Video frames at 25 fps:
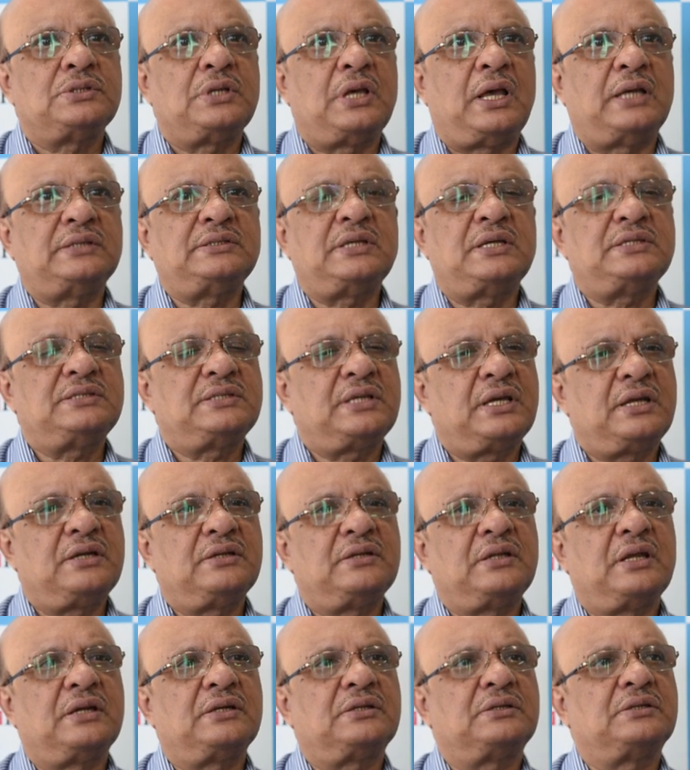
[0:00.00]
As I
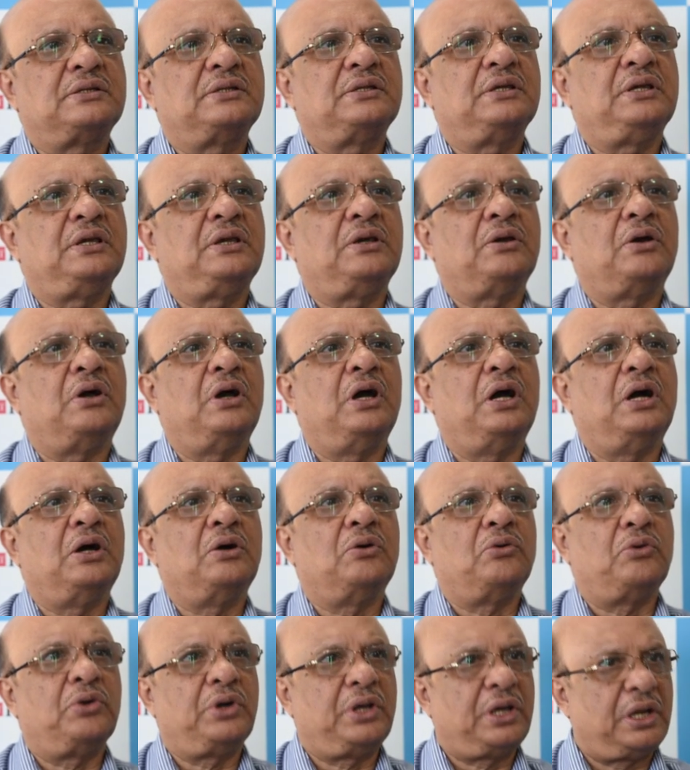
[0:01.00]
said, that the
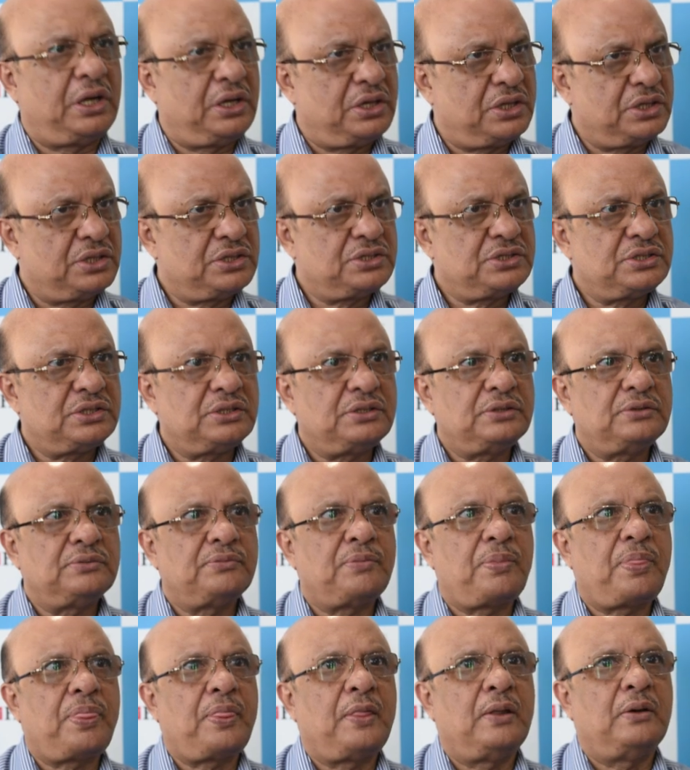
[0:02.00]
orientation,
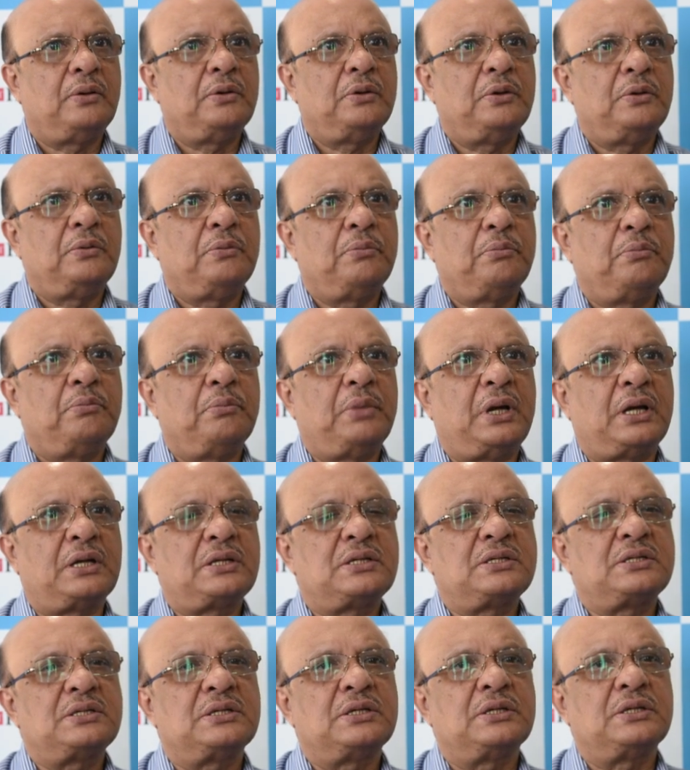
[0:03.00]

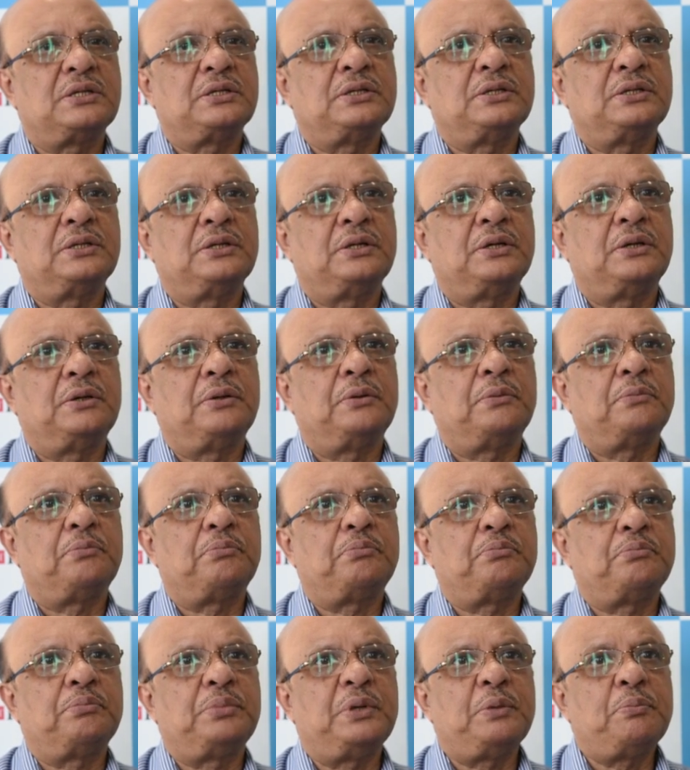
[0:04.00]
but
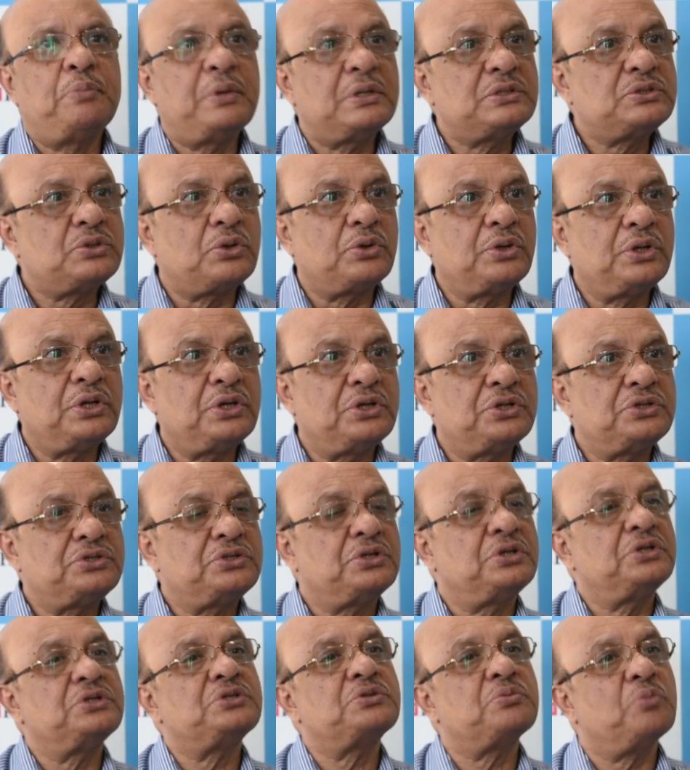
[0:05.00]
people's
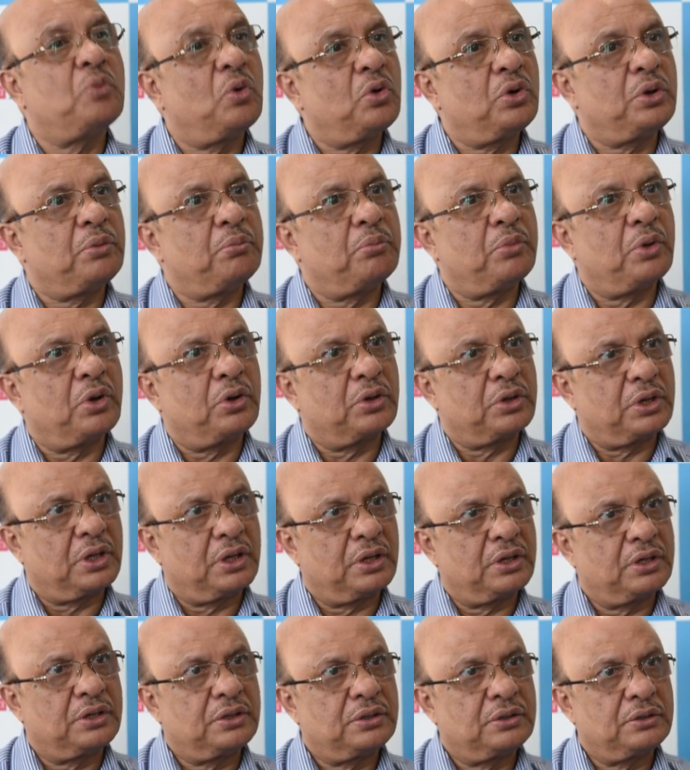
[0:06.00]
orientation is more
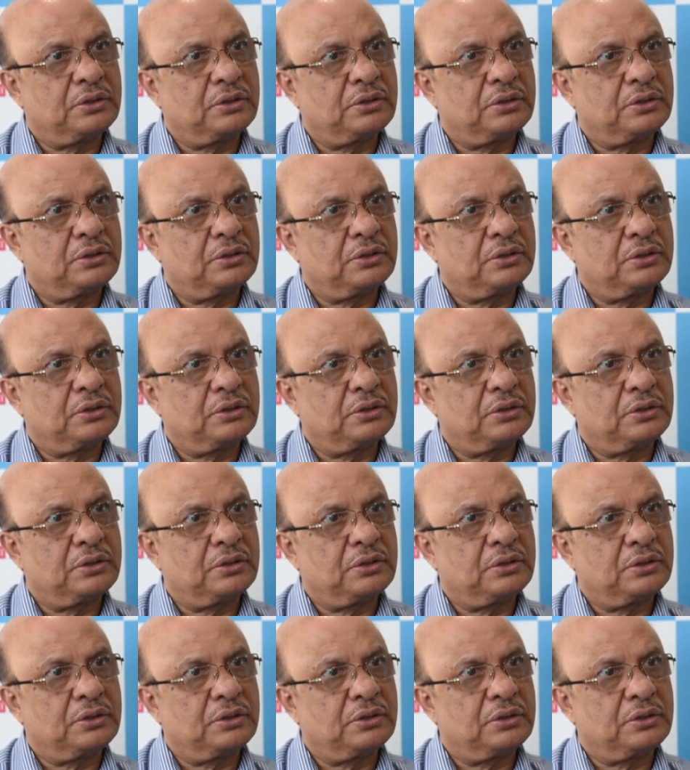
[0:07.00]
important.